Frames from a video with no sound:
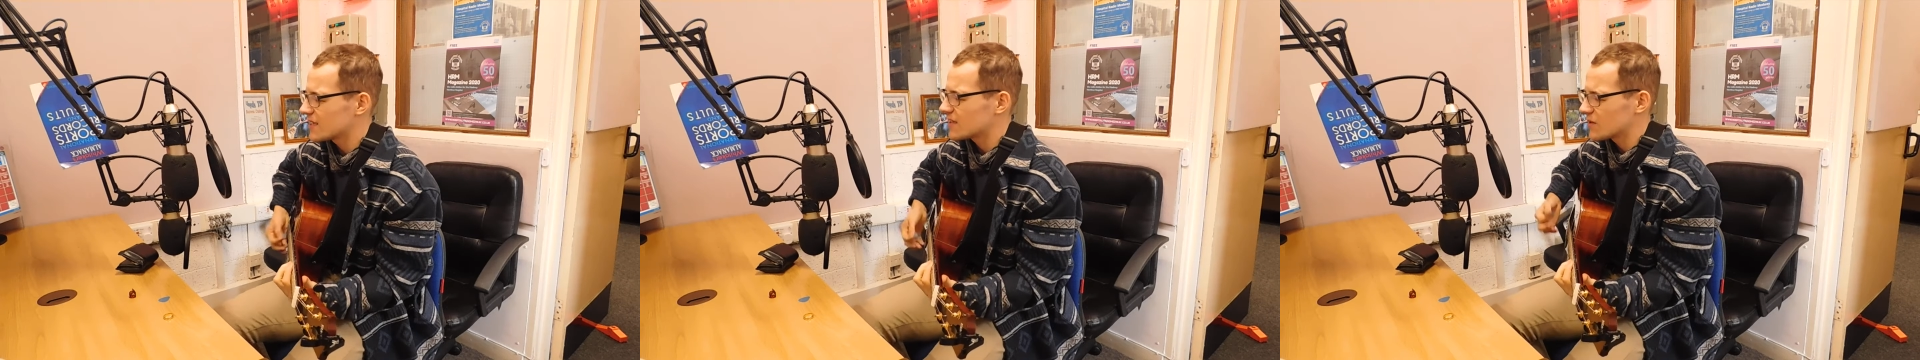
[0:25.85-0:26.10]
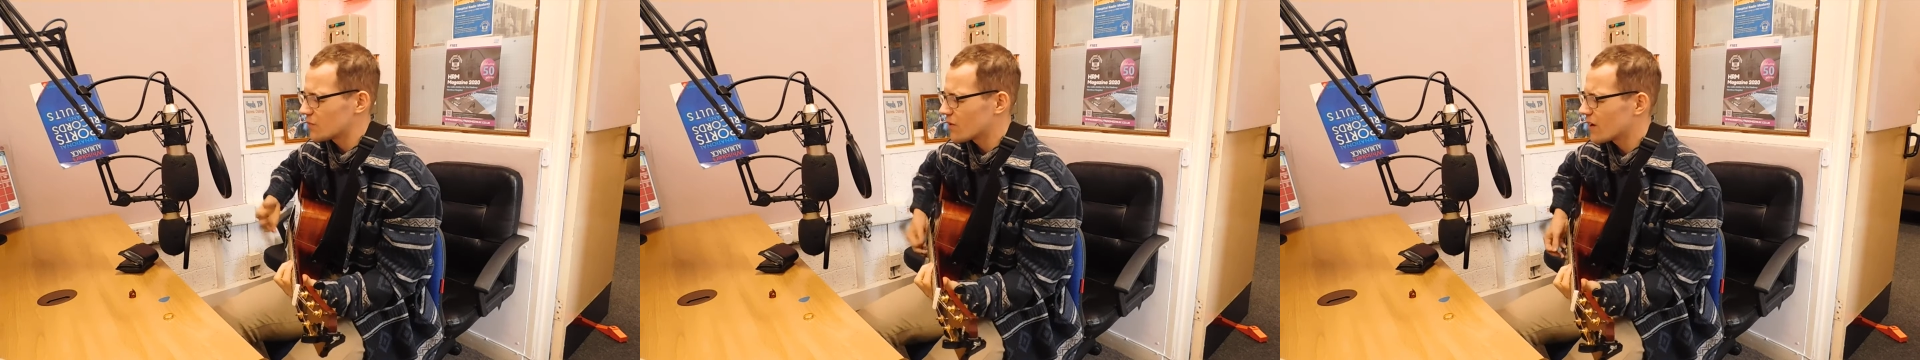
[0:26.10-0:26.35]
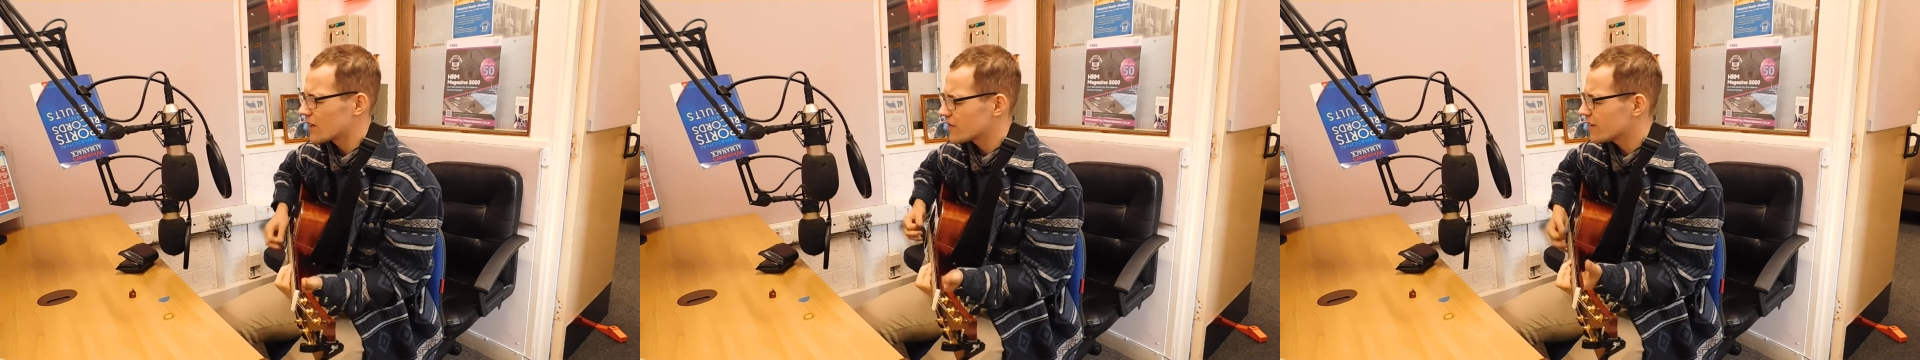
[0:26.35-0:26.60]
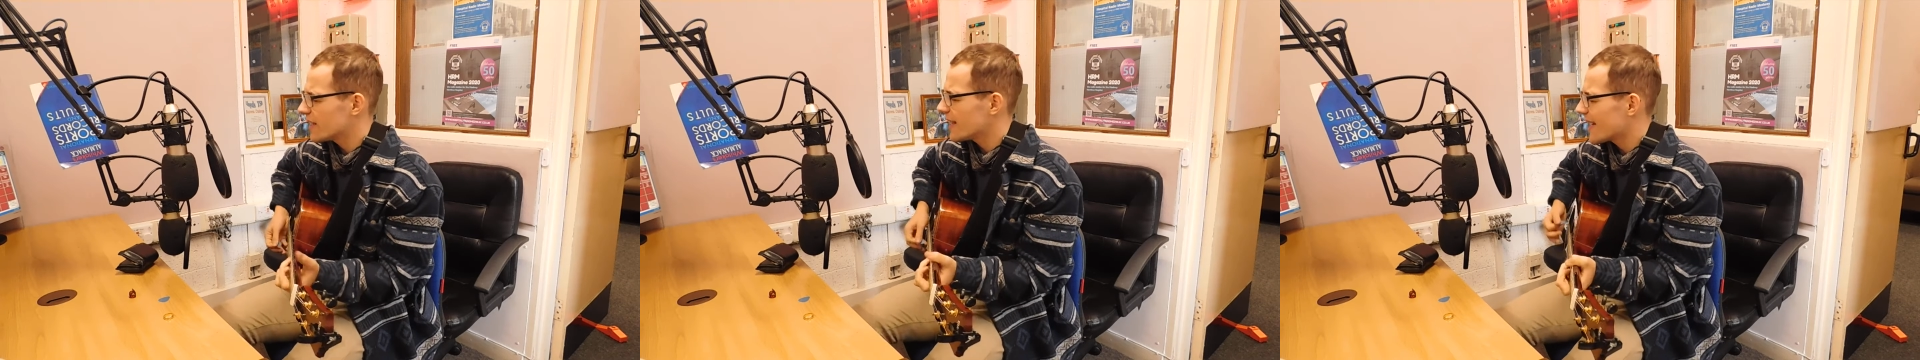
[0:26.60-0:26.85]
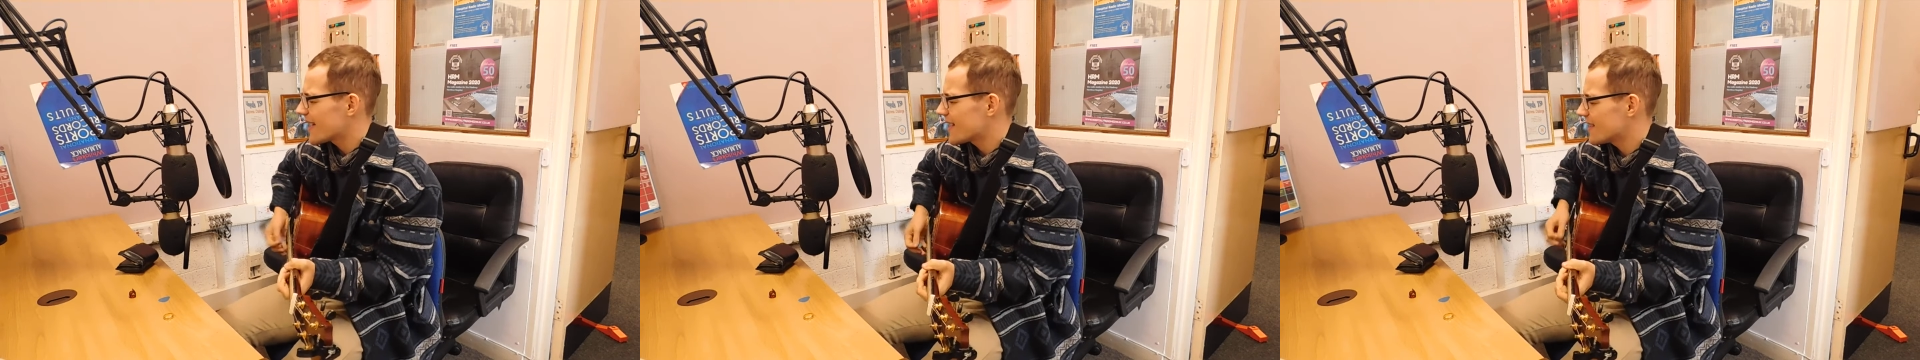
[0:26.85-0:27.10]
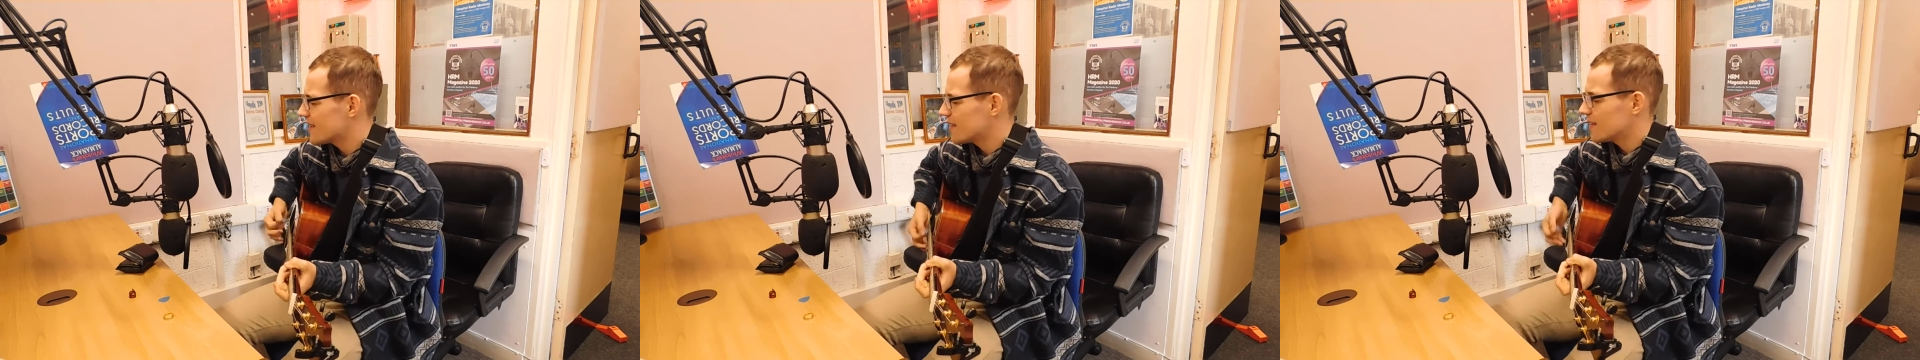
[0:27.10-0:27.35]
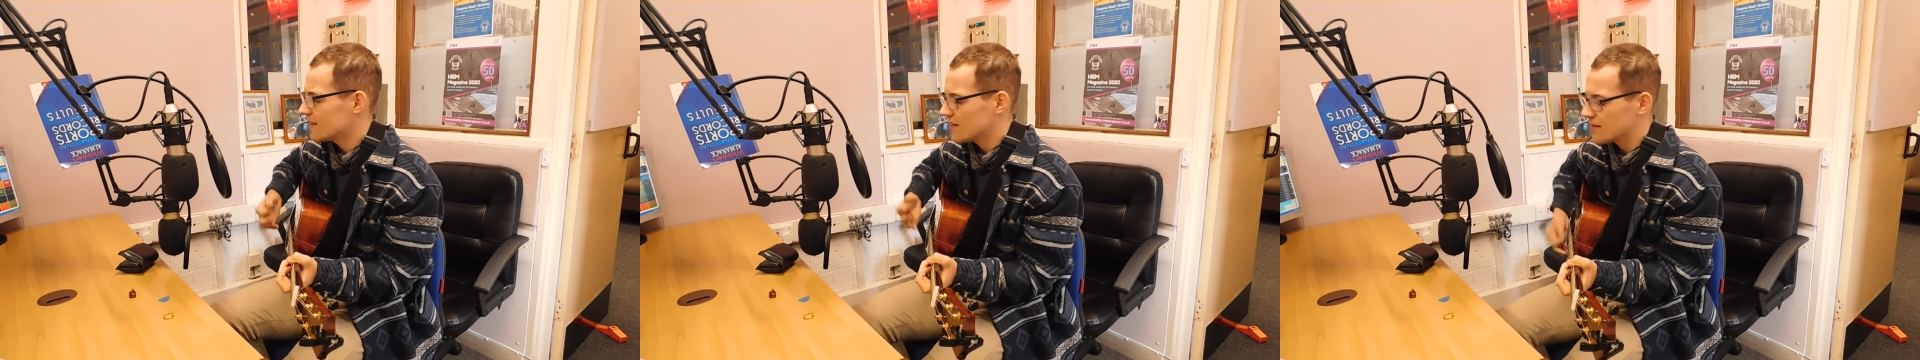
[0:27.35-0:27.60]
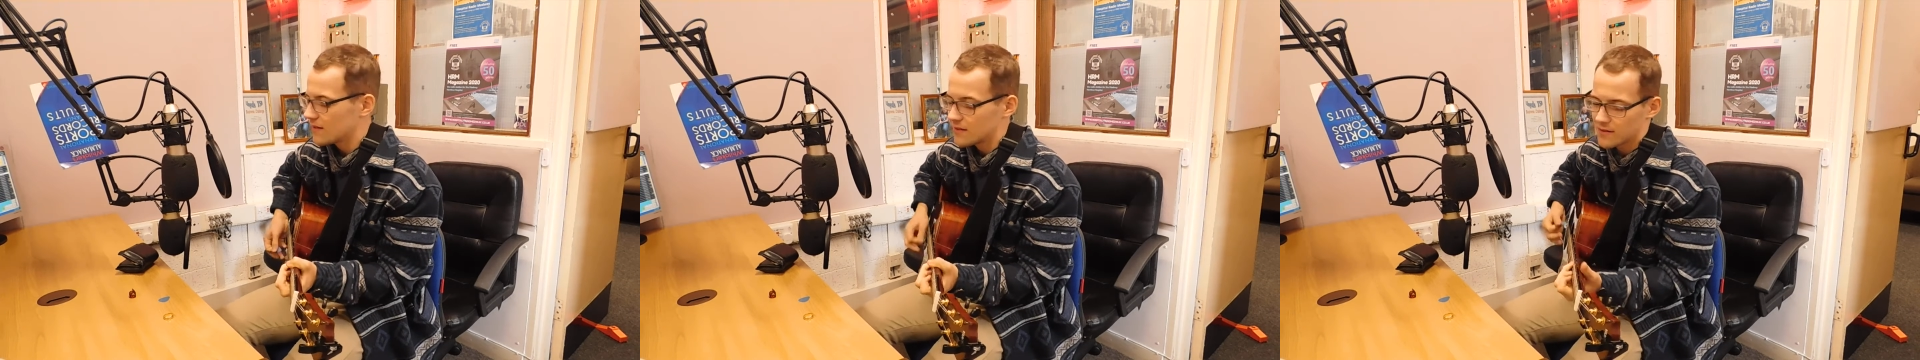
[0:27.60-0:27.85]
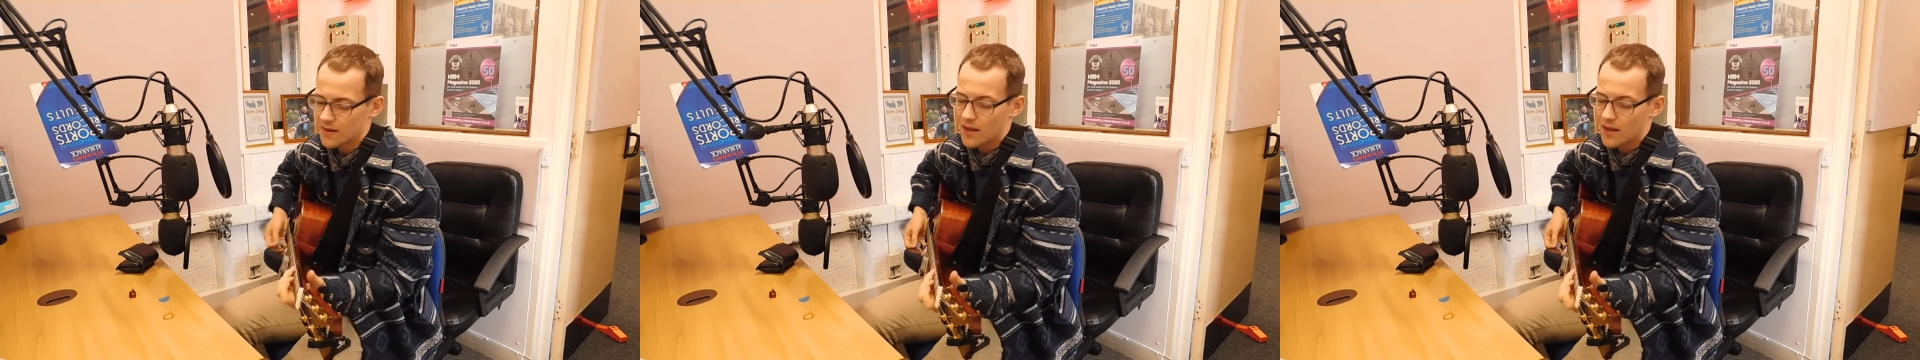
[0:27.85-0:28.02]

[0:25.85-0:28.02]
set the water alight.